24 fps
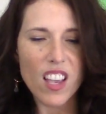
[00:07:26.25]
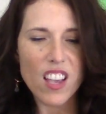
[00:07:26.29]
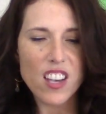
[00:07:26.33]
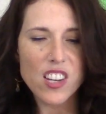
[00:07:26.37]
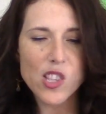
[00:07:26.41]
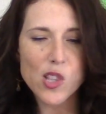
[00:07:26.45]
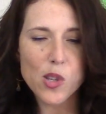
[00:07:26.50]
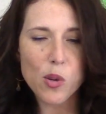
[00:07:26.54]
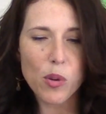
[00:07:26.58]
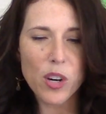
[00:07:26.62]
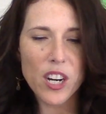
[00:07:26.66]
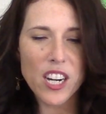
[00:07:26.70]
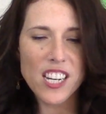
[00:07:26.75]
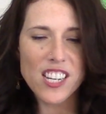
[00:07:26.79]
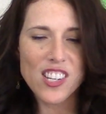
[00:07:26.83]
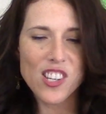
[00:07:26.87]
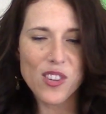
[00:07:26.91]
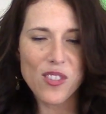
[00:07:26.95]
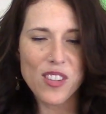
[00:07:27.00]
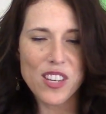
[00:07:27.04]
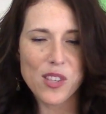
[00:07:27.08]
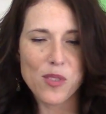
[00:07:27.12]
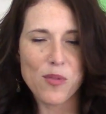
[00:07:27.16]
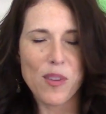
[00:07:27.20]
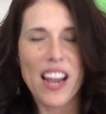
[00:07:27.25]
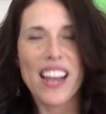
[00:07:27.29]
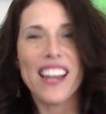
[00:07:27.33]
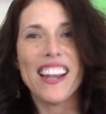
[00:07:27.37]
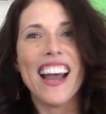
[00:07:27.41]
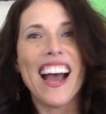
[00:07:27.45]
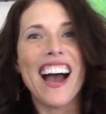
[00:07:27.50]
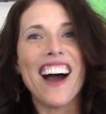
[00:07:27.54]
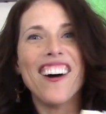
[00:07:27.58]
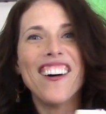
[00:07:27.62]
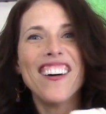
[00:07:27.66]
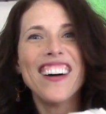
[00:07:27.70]
So we're going to do this right
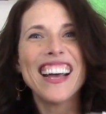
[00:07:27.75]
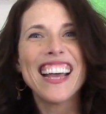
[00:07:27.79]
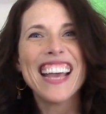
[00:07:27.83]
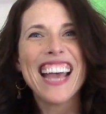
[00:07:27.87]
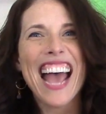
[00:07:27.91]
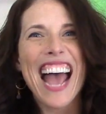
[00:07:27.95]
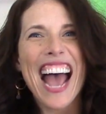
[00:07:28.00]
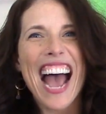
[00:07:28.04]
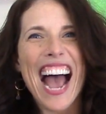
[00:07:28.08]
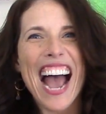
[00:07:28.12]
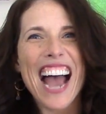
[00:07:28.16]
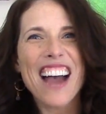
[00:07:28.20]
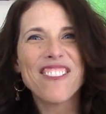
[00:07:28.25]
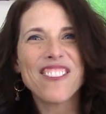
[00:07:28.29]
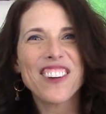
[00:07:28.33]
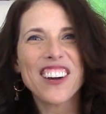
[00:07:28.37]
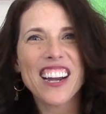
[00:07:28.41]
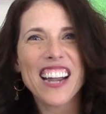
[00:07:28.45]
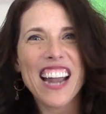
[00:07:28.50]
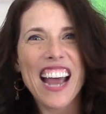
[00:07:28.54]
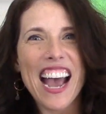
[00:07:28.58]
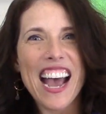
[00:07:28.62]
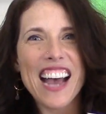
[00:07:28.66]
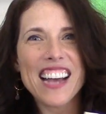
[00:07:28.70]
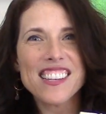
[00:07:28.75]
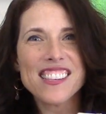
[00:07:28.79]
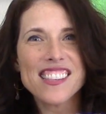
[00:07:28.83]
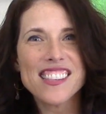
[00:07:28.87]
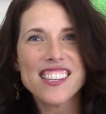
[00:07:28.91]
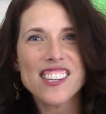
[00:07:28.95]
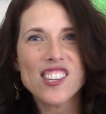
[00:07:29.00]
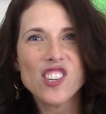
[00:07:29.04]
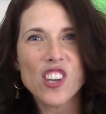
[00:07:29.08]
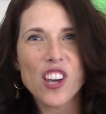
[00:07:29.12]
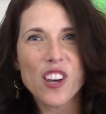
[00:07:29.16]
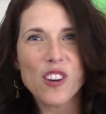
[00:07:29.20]
now, and we're going to ask
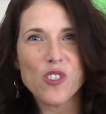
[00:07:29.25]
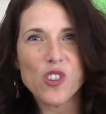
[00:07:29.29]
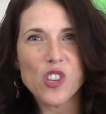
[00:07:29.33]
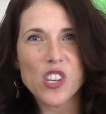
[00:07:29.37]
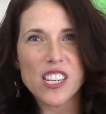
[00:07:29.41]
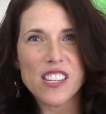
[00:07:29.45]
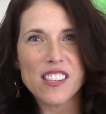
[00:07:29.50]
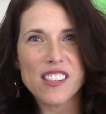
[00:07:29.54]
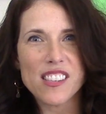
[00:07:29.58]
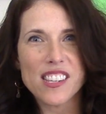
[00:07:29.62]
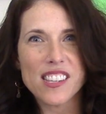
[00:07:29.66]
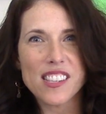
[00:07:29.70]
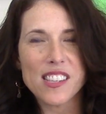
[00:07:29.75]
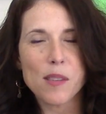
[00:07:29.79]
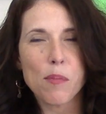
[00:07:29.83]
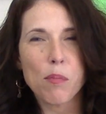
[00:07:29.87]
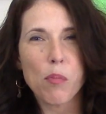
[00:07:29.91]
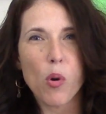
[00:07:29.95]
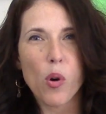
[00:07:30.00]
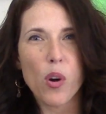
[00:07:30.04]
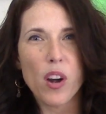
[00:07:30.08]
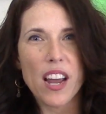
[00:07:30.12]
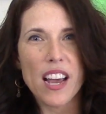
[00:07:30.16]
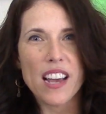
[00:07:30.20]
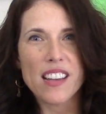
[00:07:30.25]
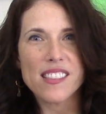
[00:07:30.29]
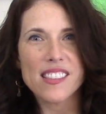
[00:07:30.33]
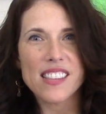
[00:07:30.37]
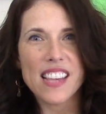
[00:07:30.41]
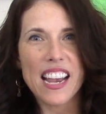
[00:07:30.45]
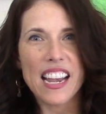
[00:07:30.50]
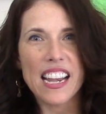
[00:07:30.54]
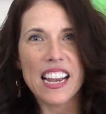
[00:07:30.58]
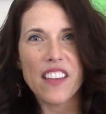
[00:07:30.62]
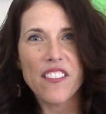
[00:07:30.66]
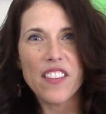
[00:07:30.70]
the JOGs to support us
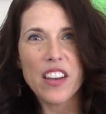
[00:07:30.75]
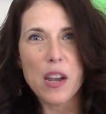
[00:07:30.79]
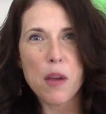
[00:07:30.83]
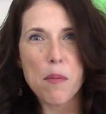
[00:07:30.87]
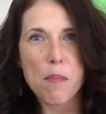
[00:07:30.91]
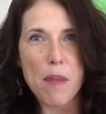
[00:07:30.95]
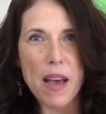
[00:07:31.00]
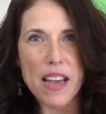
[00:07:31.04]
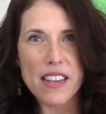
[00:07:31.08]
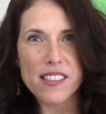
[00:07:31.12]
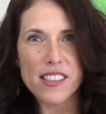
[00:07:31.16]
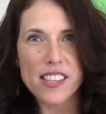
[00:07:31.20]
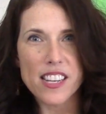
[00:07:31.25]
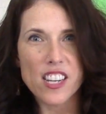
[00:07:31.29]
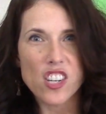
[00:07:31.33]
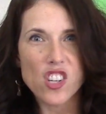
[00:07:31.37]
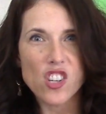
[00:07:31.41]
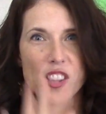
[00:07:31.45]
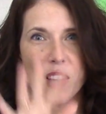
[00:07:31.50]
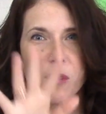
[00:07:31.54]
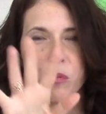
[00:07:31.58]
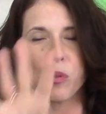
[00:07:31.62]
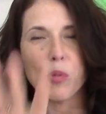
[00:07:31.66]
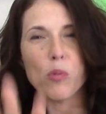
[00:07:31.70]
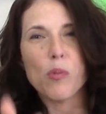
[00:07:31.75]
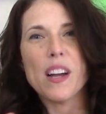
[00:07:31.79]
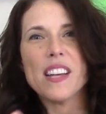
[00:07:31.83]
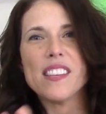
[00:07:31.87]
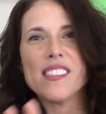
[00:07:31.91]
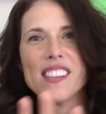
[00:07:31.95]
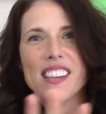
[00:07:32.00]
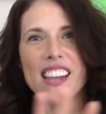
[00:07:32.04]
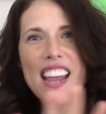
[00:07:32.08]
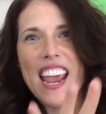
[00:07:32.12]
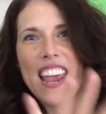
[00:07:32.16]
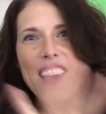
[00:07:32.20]
in giving a message that will
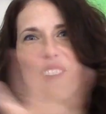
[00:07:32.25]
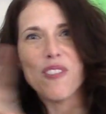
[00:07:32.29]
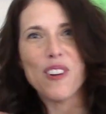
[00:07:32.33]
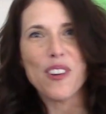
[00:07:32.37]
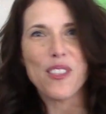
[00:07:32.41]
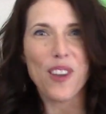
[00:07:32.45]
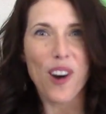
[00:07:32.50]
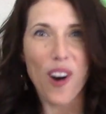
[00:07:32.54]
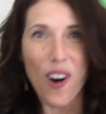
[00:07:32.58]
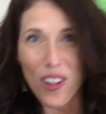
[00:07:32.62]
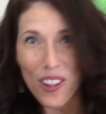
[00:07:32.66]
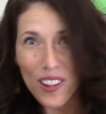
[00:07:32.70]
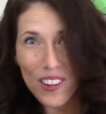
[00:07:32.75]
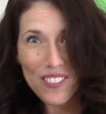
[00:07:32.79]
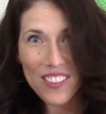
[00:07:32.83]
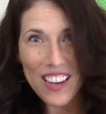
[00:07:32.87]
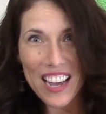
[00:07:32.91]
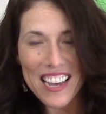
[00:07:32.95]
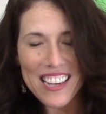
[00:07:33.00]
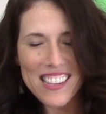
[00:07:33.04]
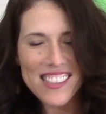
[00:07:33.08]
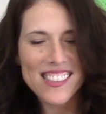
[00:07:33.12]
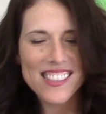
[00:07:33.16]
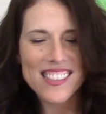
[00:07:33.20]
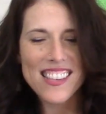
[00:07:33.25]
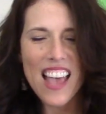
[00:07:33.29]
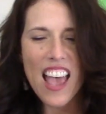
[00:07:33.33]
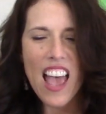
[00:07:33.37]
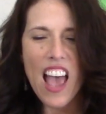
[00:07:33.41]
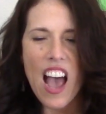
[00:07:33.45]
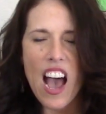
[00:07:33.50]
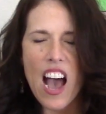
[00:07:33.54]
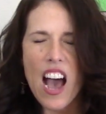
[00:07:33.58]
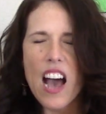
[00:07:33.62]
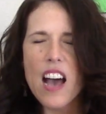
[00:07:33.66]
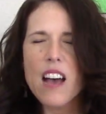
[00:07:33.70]
resonate with all of us.
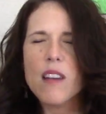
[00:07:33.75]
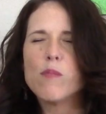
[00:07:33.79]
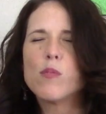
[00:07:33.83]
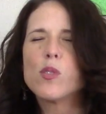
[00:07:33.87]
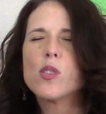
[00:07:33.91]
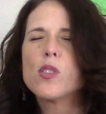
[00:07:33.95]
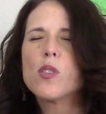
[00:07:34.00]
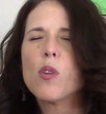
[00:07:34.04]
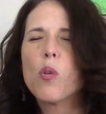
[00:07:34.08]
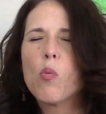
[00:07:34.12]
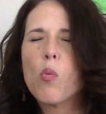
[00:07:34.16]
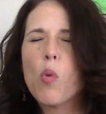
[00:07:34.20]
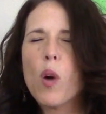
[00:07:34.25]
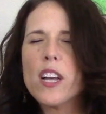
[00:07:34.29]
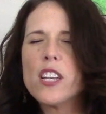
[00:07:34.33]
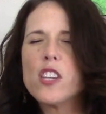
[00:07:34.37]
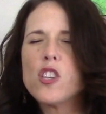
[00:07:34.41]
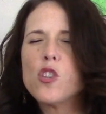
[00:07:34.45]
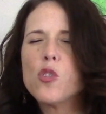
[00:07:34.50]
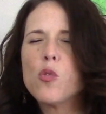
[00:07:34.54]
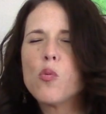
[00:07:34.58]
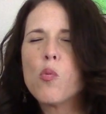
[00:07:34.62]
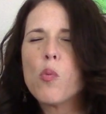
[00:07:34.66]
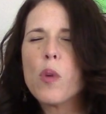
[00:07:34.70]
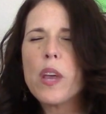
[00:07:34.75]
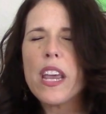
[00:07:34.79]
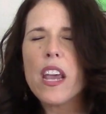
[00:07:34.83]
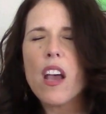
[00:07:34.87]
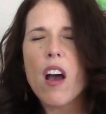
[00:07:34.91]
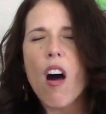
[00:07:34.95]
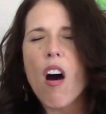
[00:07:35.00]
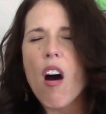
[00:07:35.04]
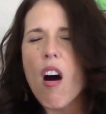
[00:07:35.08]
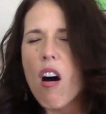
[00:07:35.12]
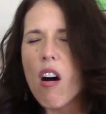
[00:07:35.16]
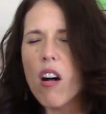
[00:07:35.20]
So what do we
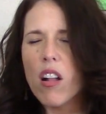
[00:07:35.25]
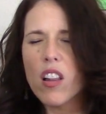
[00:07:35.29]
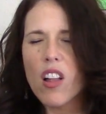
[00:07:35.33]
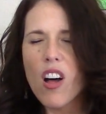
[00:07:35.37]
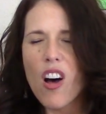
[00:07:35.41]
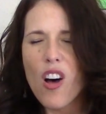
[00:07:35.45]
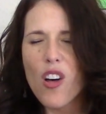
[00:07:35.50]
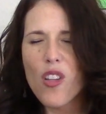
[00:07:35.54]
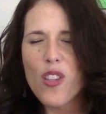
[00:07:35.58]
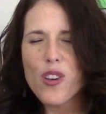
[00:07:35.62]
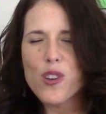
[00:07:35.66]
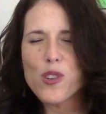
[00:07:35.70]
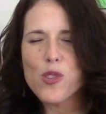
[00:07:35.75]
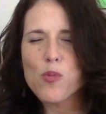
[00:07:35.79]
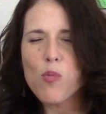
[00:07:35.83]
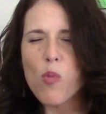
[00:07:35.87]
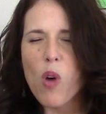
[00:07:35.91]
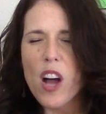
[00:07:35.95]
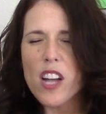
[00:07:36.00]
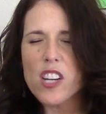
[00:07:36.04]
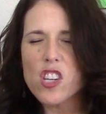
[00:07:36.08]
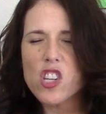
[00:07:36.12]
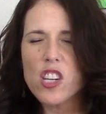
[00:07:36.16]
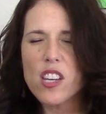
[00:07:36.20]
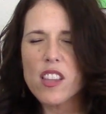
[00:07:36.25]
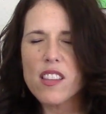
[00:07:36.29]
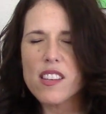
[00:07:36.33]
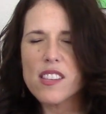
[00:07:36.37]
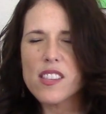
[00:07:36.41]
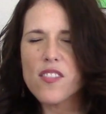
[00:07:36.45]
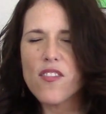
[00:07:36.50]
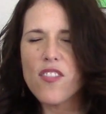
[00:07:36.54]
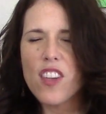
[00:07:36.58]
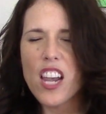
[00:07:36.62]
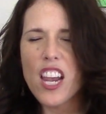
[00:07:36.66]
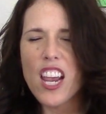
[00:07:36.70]
all those watching
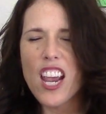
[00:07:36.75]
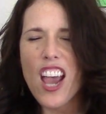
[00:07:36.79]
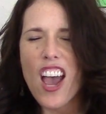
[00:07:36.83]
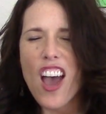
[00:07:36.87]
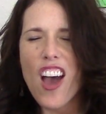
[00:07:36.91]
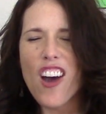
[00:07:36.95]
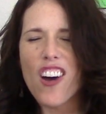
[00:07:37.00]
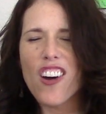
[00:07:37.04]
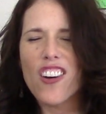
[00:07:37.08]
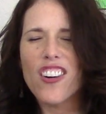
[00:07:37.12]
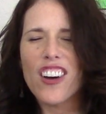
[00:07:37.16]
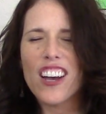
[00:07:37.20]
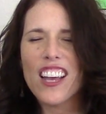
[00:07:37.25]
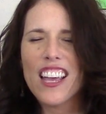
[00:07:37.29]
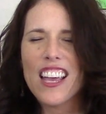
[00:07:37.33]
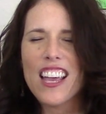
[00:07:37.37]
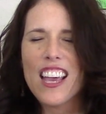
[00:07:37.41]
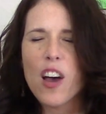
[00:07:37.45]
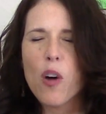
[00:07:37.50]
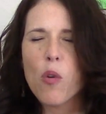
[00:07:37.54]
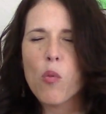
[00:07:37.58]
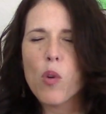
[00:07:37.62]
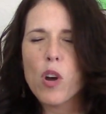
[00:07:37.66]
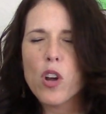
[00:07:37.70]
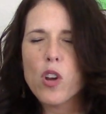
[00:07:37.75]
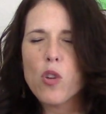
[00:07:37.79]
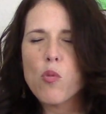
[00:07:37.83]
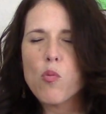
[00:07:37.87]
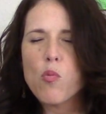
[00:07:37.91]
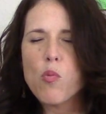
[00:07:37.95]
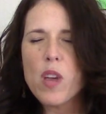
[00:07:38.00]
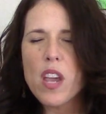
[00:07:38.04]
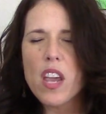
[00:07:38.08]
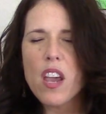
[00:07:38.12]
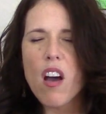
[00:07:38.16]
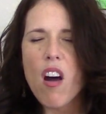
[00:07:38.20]
this video, what do
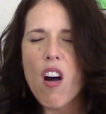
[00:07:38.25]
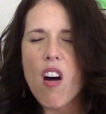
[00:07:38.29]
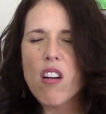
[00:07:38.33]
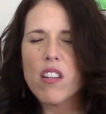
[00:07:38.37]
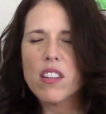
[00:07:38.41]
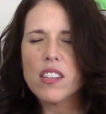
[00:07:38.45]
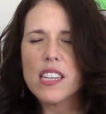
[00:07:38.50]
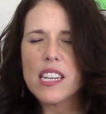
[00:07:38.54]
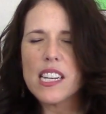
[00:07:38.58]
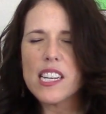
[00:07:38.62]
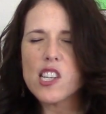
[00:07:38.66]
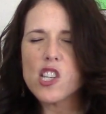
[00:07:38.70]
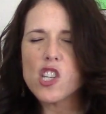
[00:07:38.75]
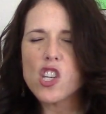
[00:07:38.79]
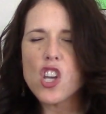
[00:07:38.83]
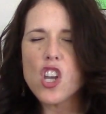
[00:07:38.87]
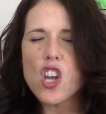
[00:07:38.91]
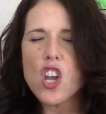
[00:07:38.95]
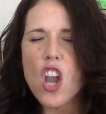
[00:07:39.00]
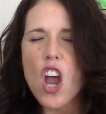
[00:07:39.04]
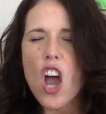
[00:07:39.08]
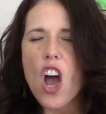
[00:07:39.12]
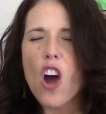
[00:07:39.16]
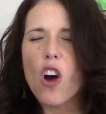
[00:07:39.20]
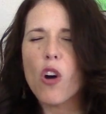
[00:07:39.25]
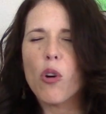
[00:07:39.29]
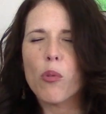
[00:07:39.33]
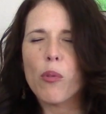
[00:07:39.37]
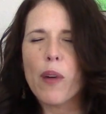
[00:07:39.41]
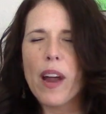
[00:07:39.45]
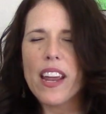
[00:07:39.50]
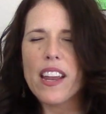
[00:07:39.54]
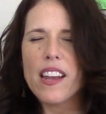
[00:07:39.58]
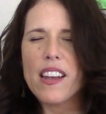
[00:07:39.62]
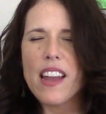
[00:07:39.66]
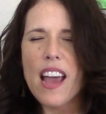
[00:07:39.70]
we all need to know
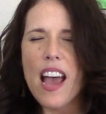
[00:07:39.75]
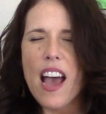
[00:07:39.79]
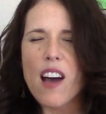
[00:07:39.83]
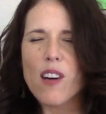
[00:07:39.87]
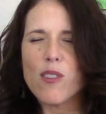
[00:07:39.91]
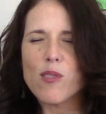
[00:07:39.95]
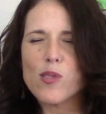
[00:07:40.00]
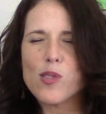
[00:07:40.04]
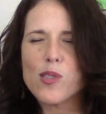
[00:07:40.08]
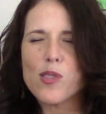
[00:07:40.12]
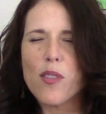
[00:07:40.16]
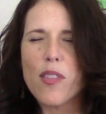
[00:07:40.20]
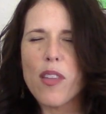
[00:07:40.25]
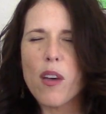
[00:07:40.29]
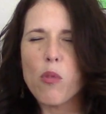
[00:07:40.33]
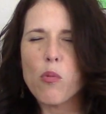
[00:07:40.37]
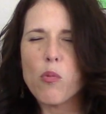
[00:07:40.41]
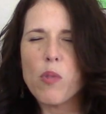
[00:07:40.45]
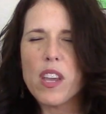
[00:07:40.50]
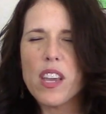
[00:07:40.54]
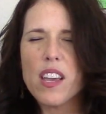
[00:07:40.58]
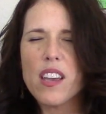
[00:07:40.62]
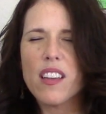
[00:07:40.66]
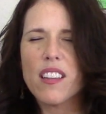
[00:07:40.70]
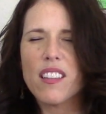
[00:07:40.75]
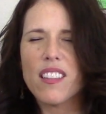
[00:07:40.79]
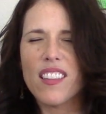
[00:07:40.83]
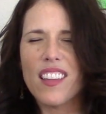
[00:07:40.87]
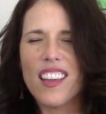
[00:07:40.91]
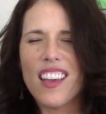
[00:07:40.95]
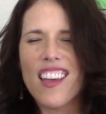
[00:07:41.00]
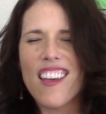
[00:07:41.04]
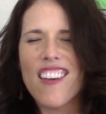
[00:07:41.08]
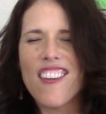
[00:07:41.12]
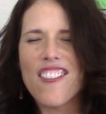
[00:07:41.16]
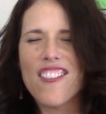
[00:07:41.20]
right now so that we can
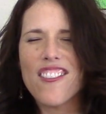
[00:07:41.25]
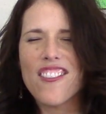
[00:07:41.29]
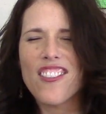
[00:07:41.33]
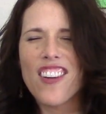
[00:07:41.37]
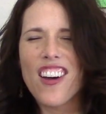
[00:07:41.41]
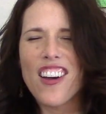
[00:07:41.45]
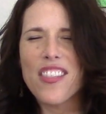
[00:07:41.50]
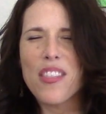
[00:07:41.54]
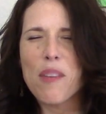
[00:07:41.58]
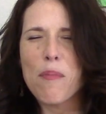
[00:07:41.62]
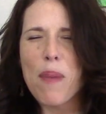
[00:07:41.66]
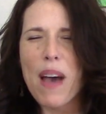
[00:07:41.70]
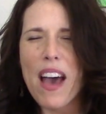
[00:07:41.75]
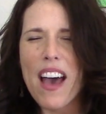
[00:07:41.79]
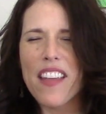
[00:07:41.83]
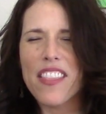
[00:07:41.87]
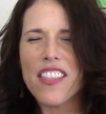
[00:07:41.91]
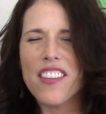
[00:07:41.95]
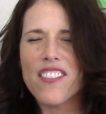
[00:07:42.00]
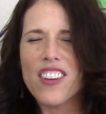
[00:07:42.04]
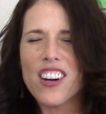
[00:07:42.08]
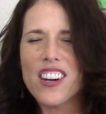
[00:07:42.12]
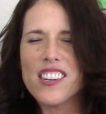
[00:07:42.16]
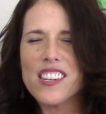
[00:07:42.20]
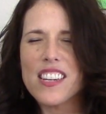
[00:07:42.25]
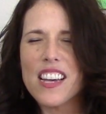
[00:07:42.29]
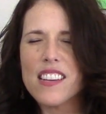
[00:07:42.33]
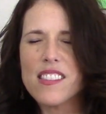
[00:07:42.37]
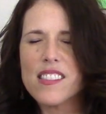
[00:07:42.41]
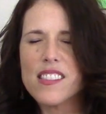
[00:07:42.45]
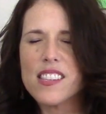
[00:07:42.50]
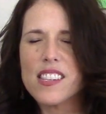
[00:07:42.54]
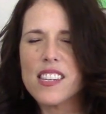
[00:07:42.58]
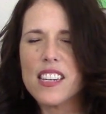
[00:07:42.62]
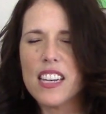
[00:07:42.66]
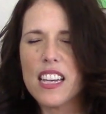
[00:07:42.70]
live the path of our
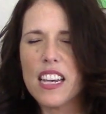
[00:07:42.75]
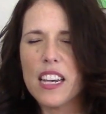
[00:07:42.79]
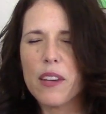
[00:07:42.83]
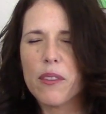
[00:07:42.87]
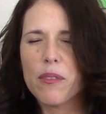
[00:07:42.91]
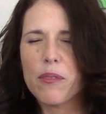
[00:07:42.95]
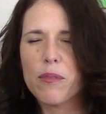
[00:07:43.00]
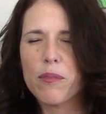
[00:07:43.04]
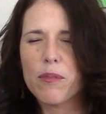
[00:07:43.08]
destiny?